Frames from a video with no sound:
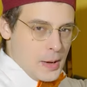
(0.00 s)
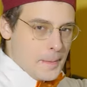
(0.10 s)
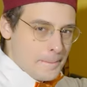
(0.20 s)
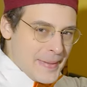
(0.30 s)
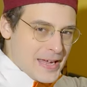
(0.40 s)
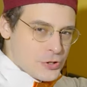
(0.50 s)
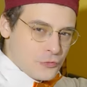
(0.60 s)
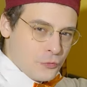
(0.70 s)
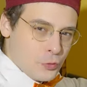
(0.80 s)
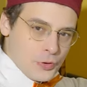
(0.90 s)
major
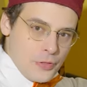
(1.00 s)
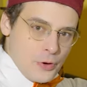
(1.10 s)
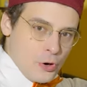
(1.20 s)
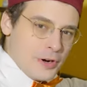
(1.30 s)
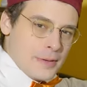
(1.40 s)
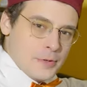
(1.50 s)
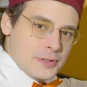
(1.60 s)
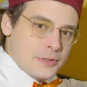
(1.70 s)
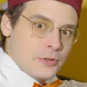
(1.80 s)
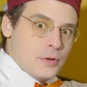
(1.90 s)
fourth, or in
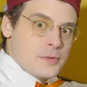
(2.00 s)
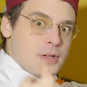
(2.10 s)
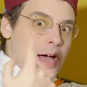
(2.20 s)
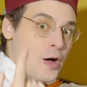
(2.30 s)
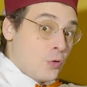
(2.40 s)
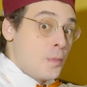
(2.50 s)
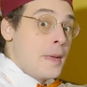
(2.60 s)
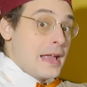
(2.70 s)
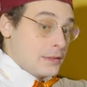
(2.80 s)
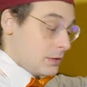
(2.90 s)
modern terms,
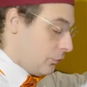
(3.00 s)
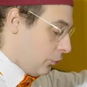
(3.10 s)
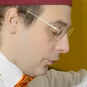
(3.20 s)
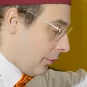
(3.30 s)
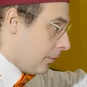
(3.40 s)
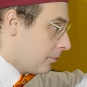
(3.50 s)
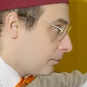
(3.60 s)
augmented fourth.